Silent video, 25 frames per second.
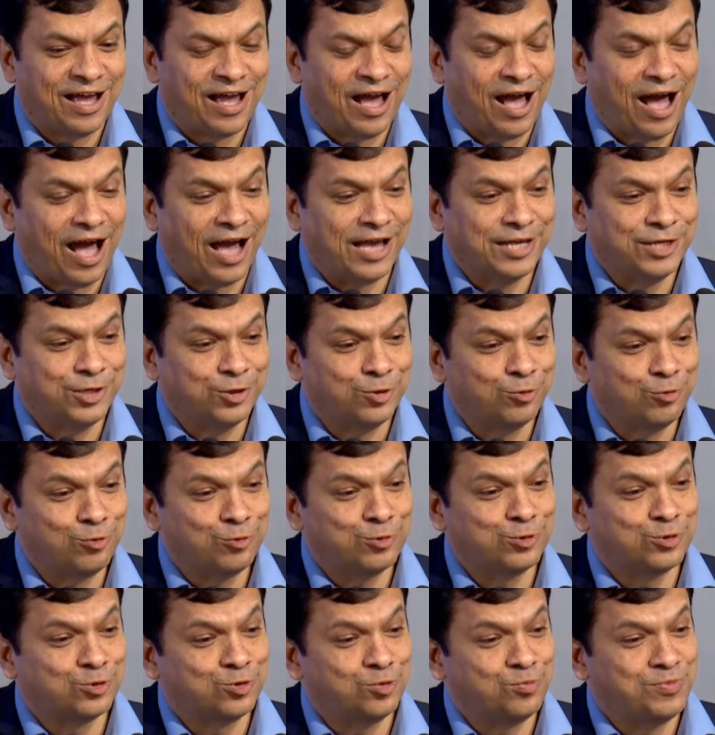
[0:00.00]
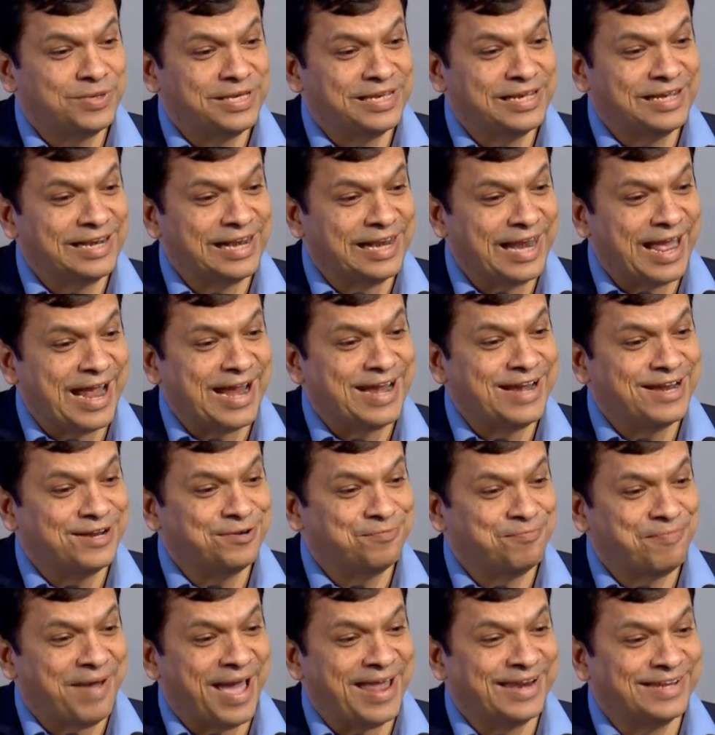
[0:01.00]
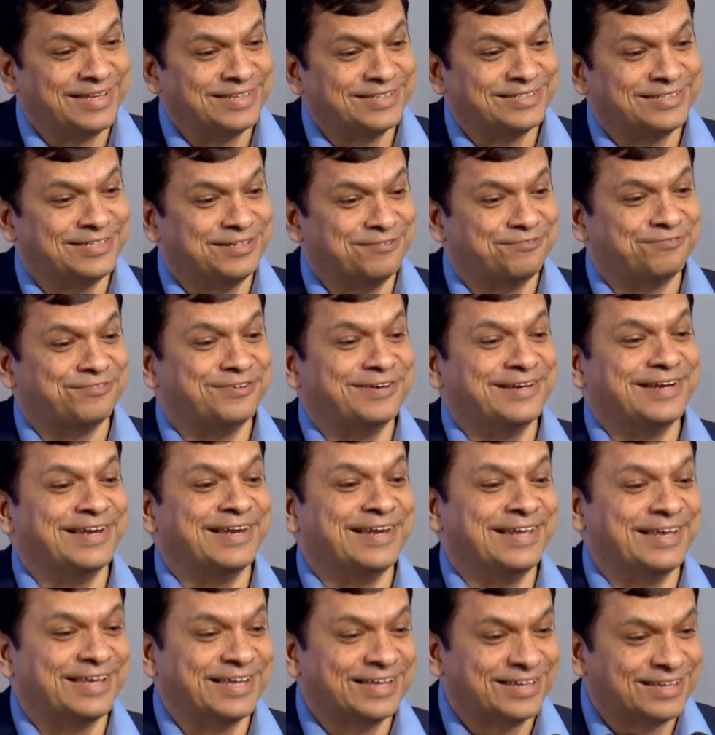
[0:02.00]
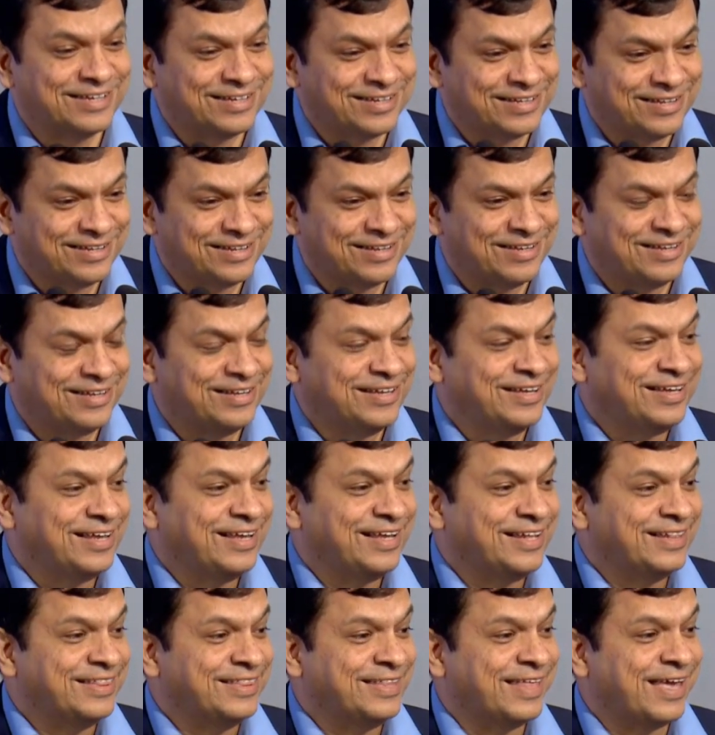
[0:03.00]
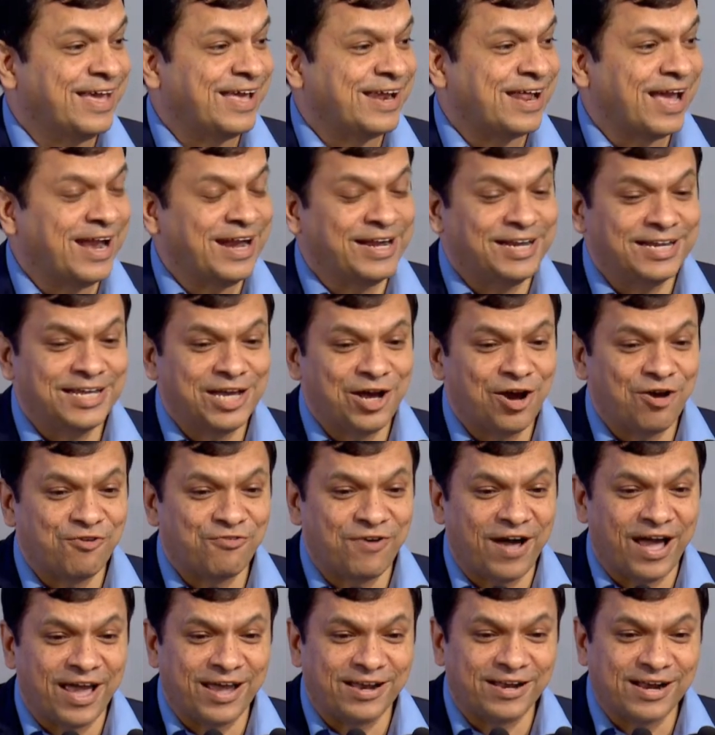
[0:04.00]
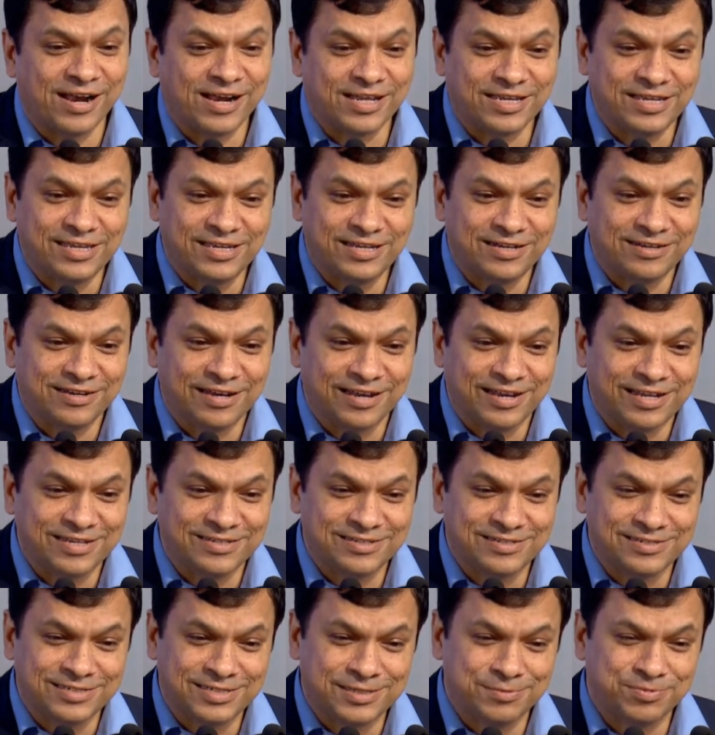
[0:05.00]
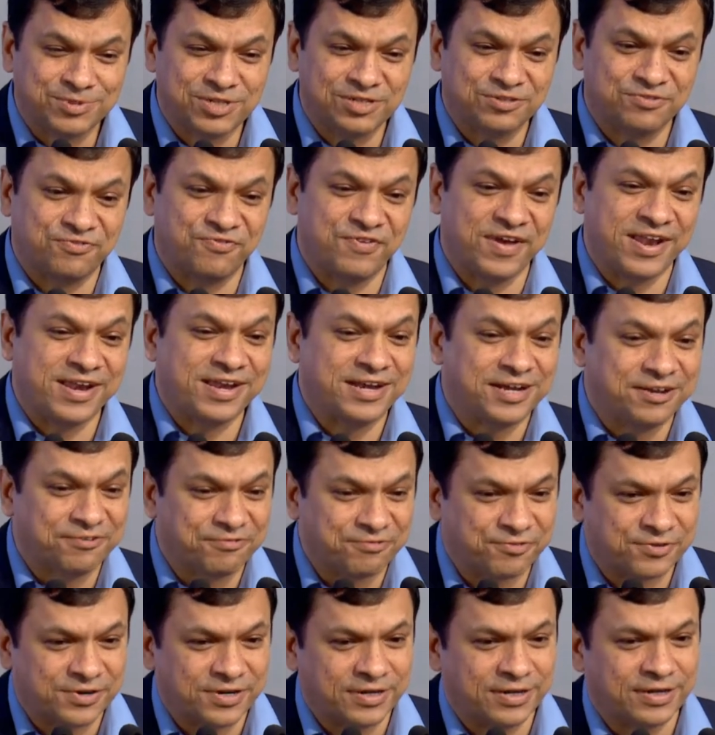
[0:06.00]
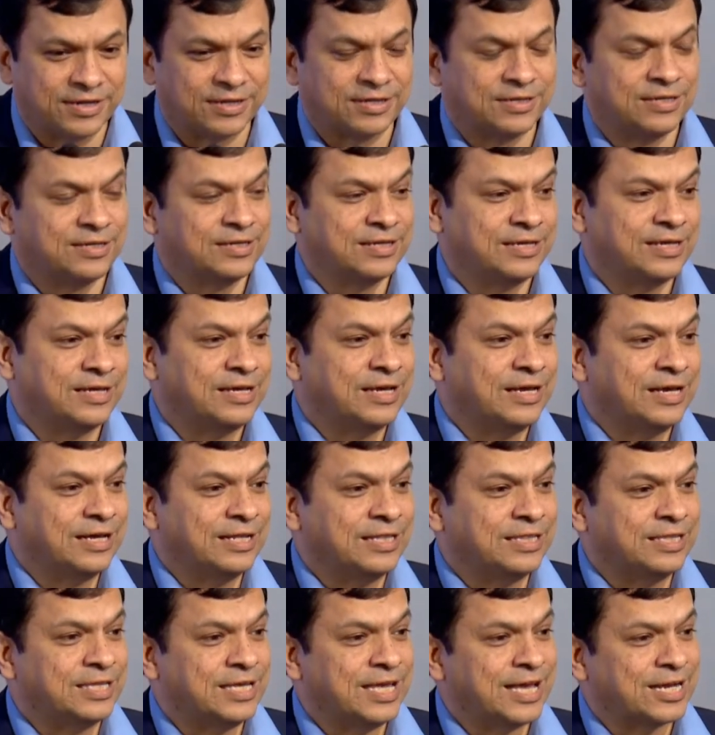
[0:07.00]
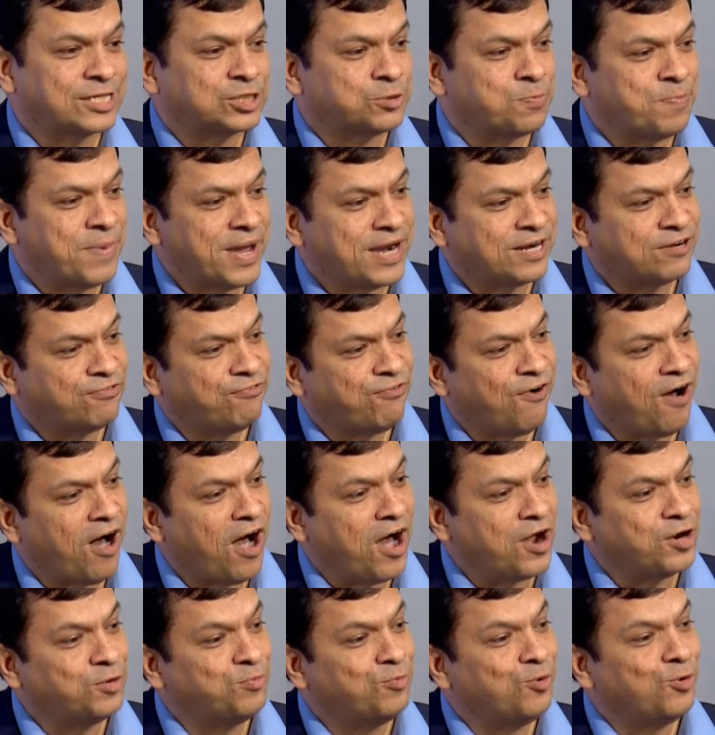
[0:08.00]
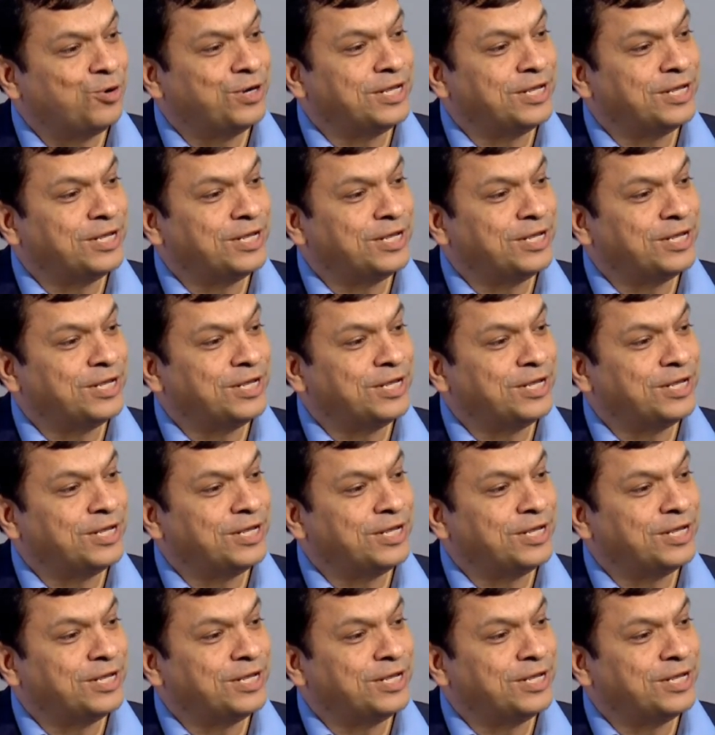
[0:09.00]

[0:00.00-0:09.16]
are used to being led and managed differently. Their idea of hierarchy in relationships is very different. They expect far more